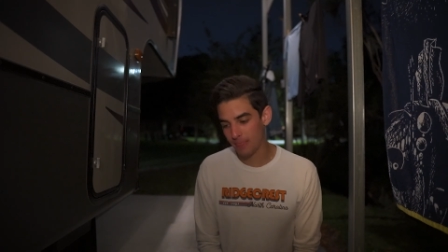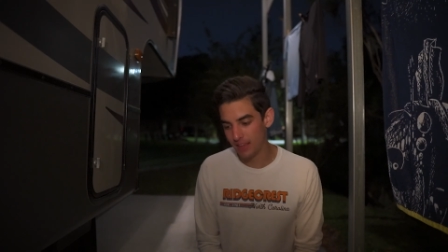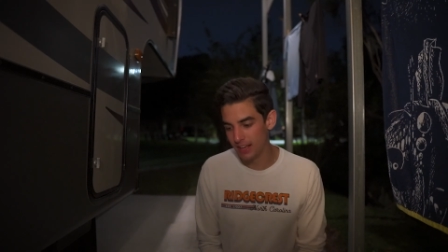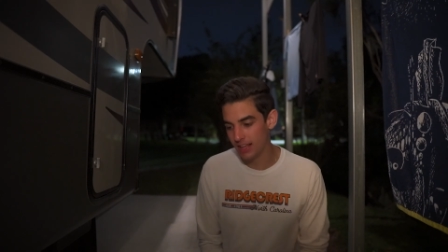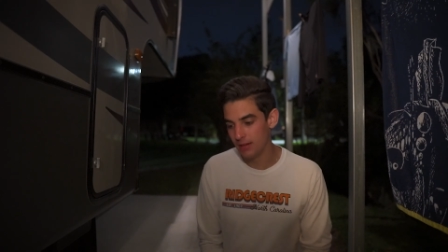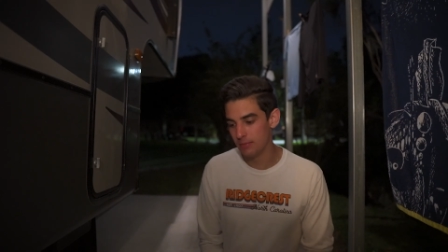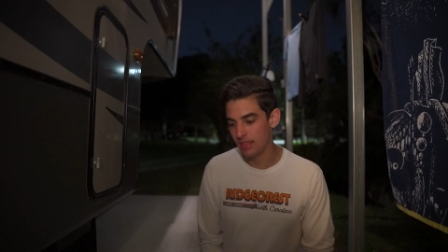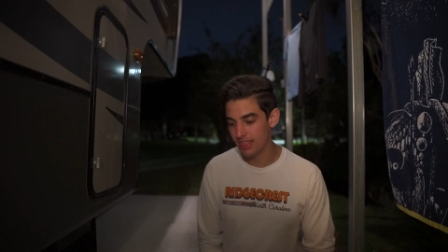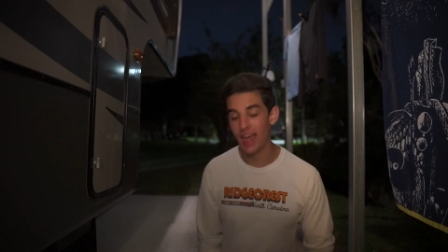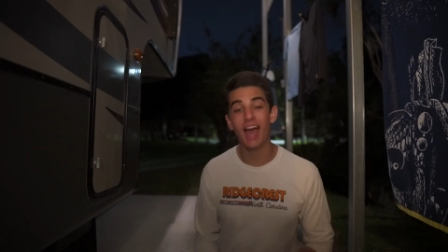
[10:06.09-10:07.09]
Um,
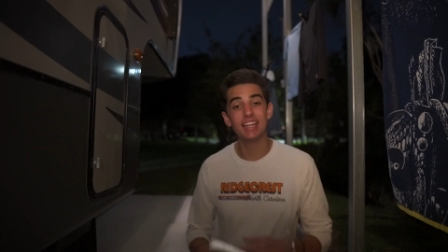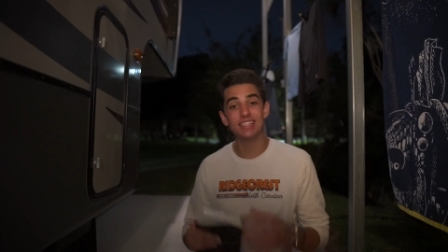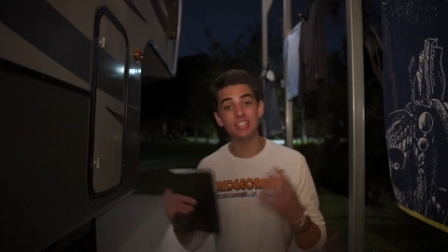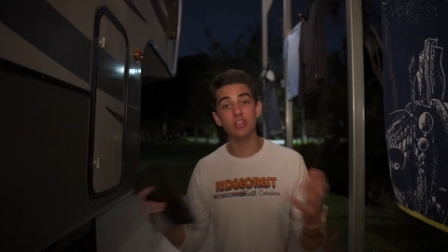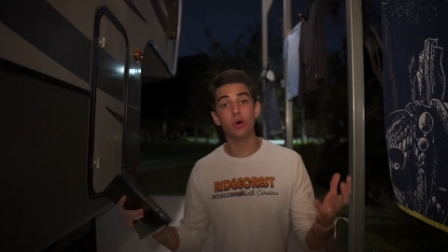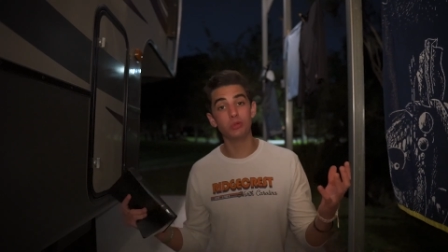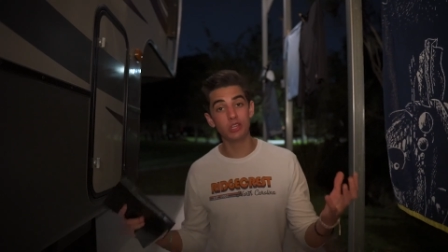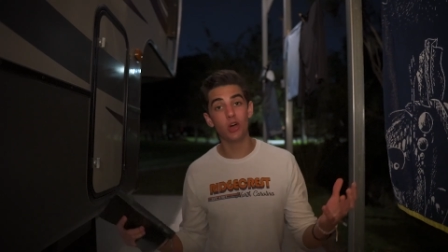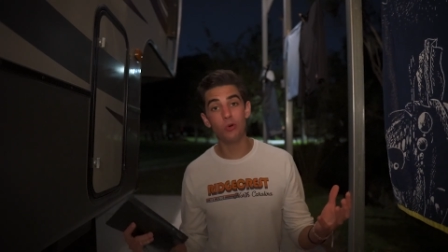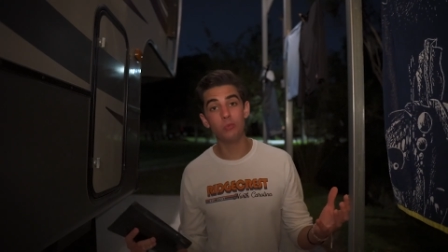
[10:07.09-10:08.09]
that is the only
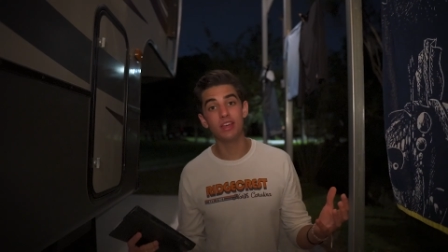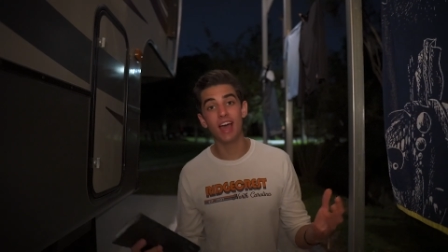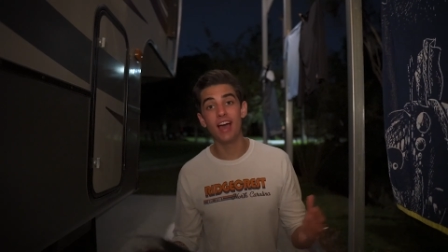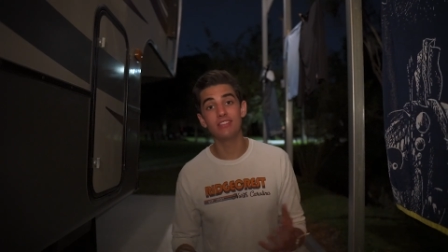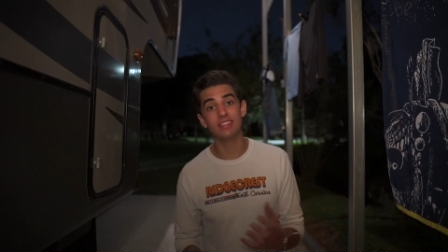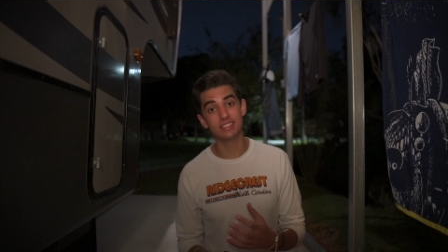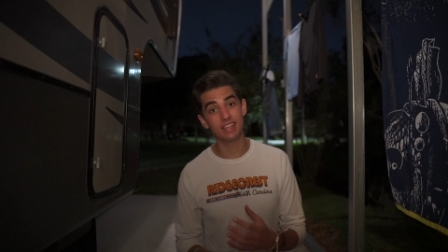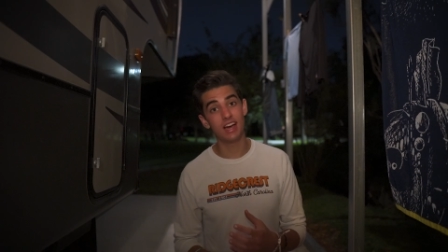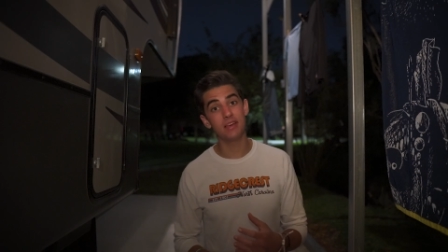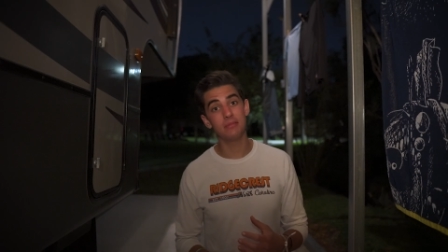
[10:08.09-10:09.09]
hope we have in this
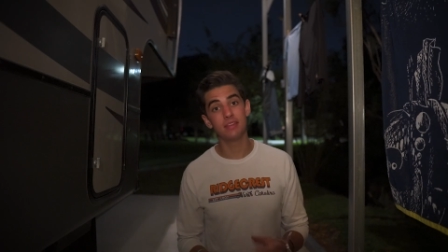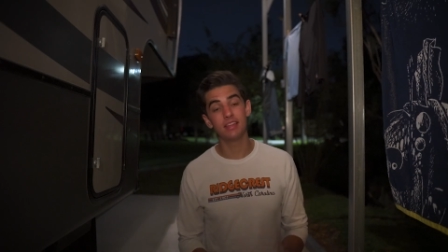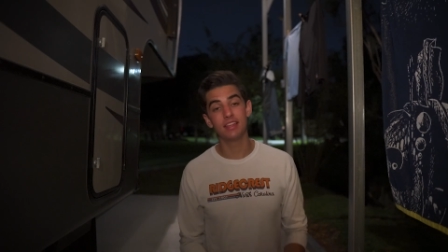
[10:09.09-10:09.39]
time.